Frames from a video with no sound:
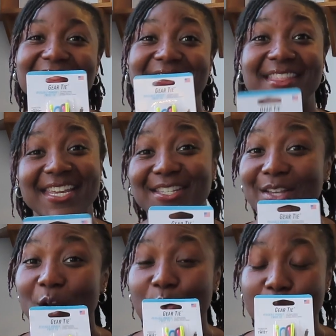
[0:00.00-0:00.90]
these
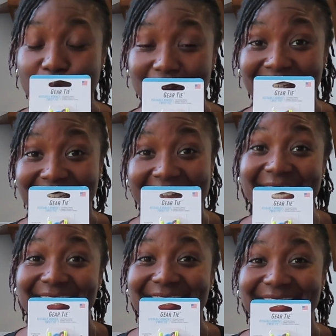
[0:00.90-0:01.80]
cord
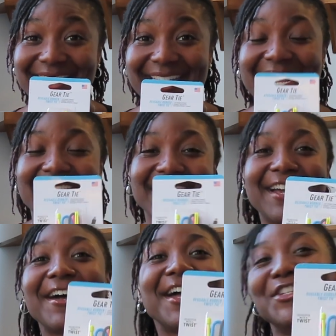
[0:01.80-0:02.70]
ties.
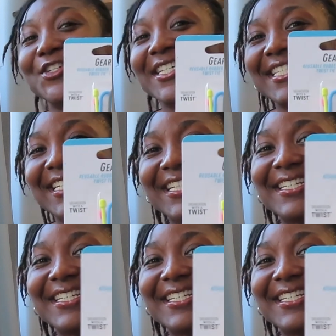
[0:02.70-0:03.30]
Now, as you can see,